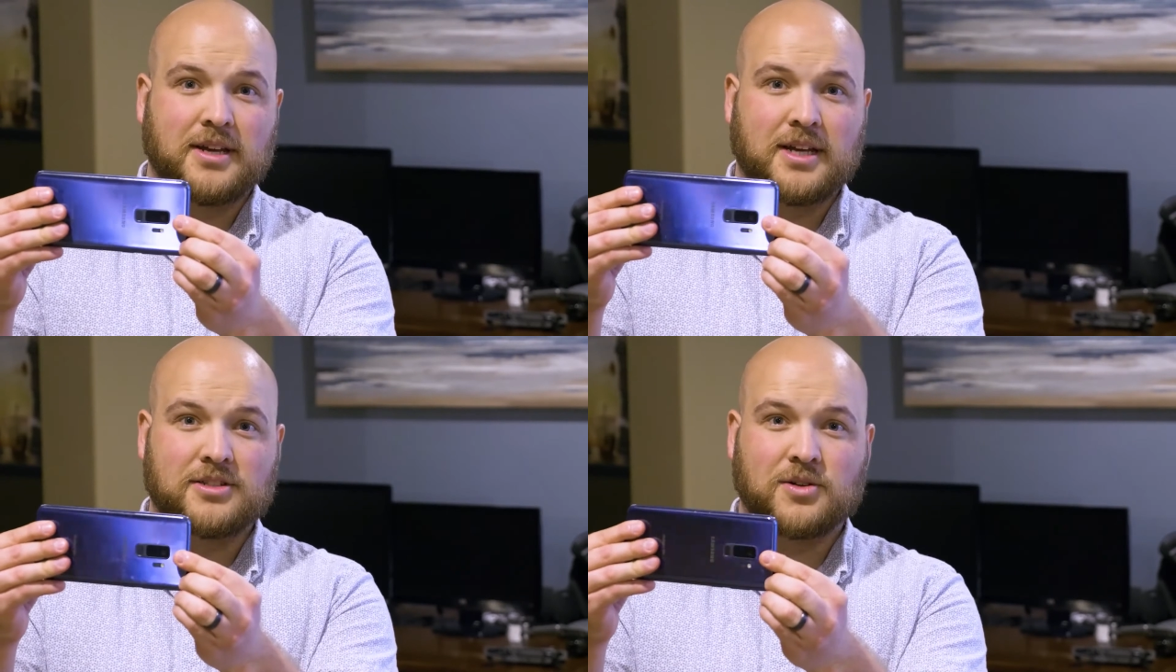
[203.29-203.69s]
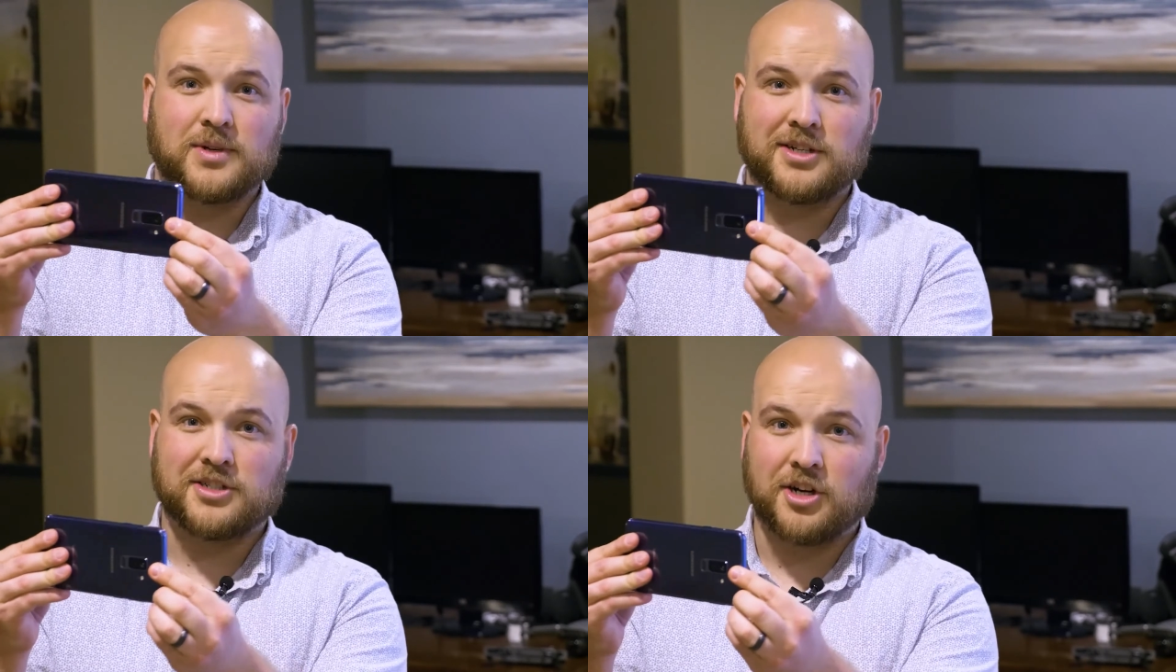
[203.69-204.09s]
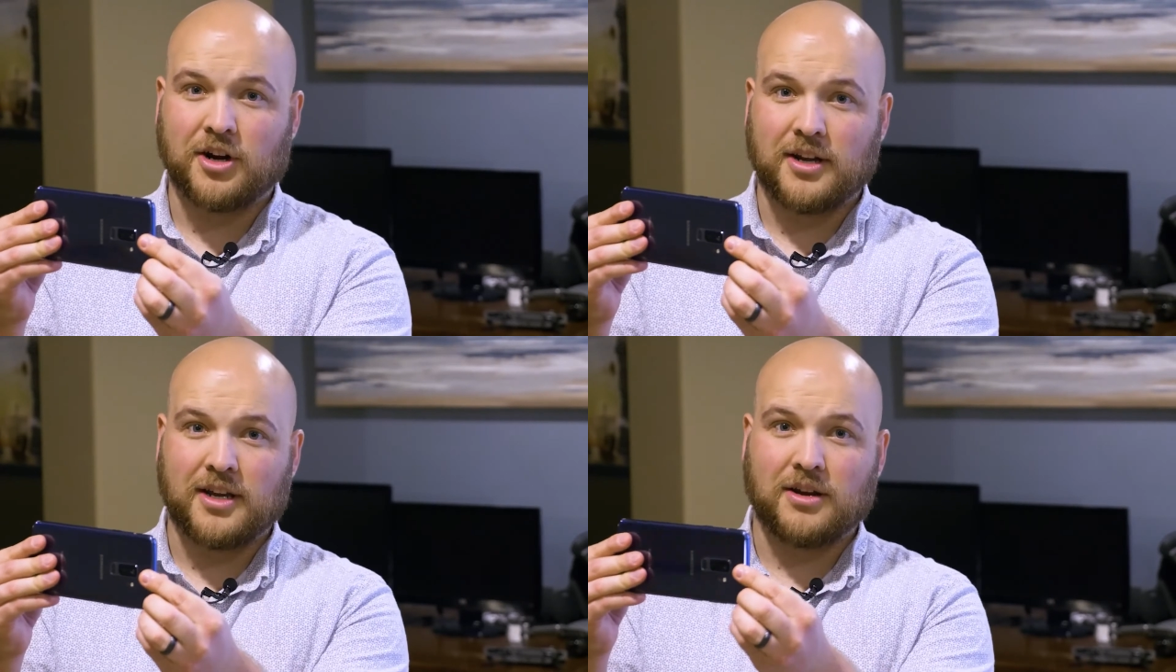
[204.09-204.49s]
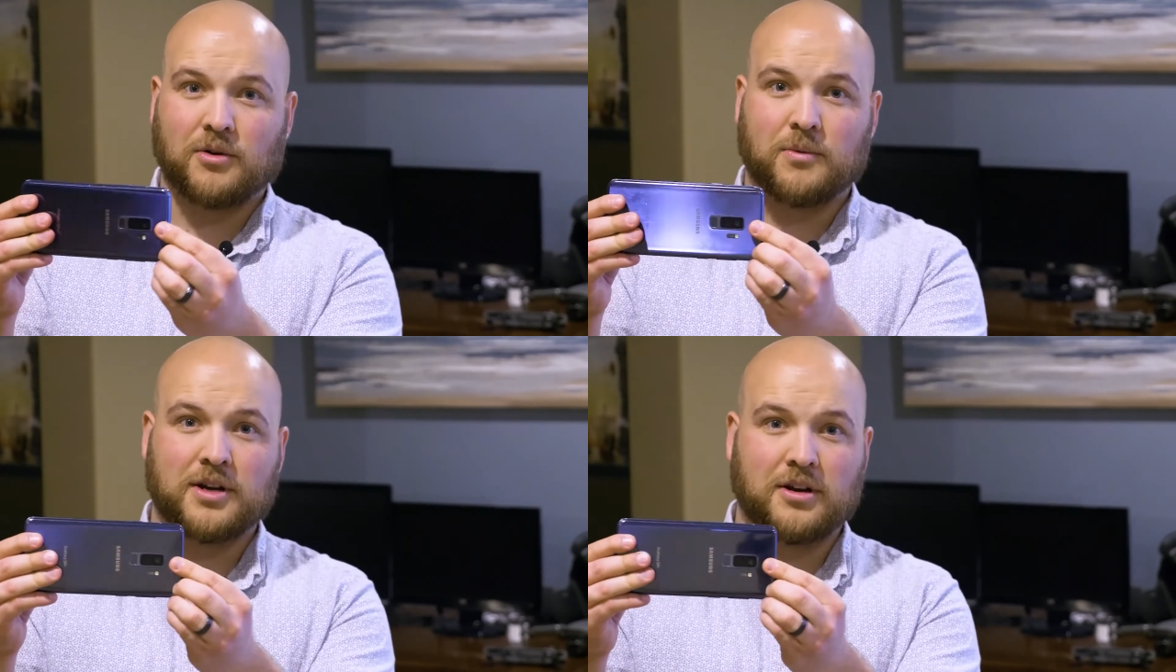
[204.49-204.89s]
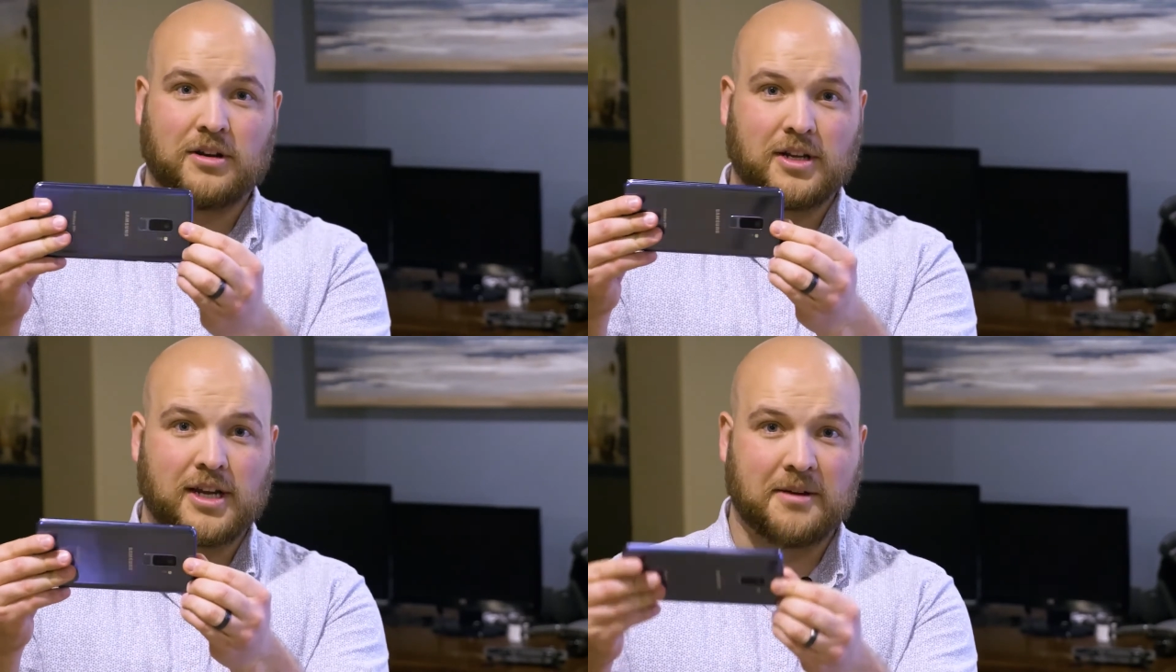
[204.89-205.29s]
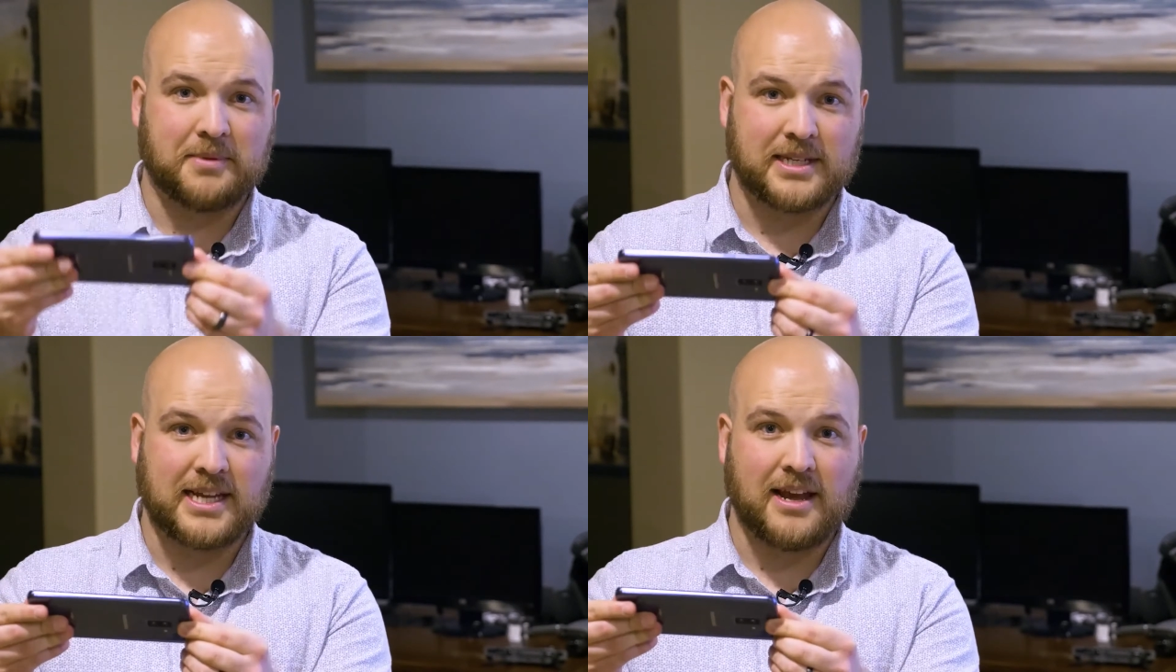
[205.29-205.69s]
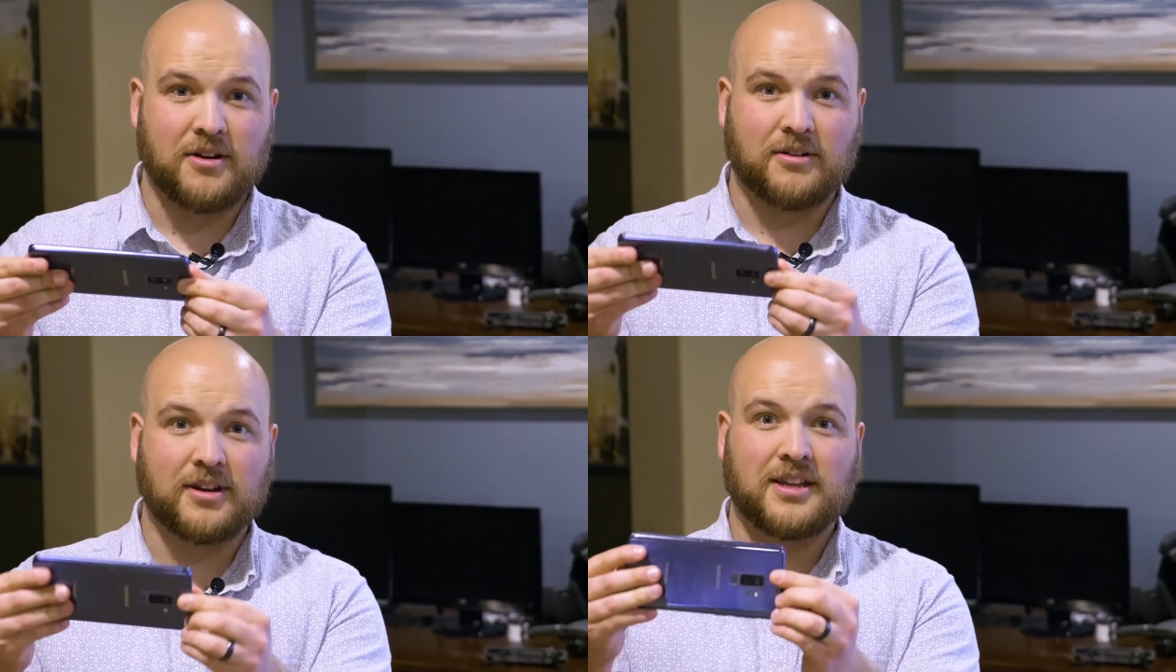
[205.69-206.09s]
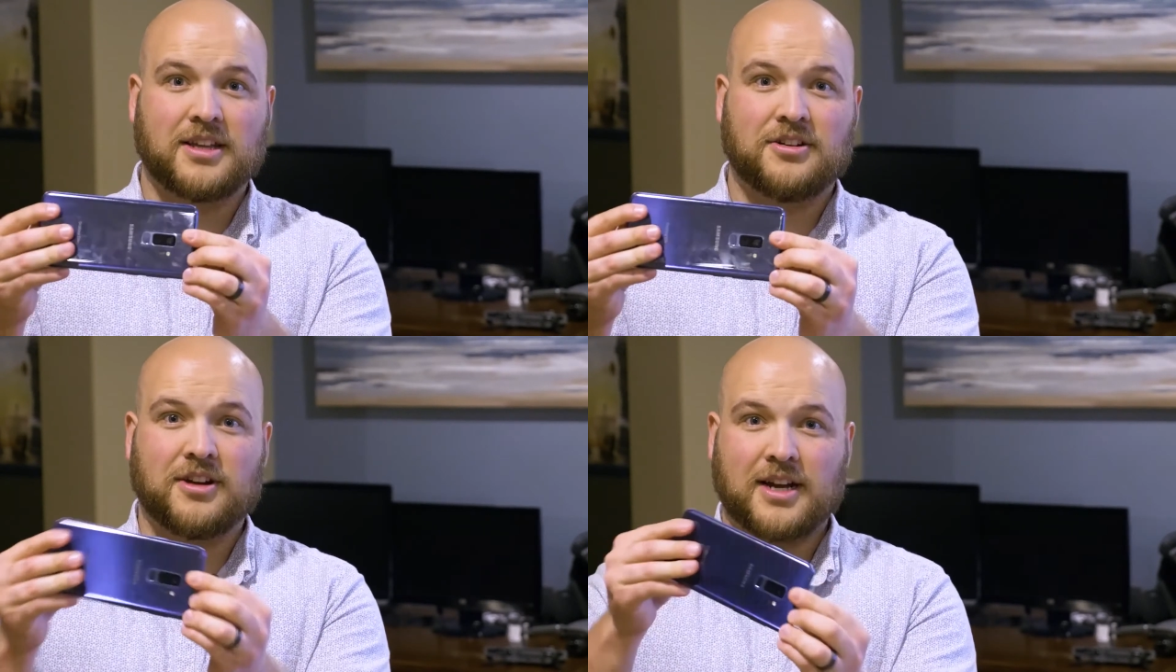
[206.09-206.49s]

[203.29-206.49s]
and so when you're turning or when you're looking up and down, you're not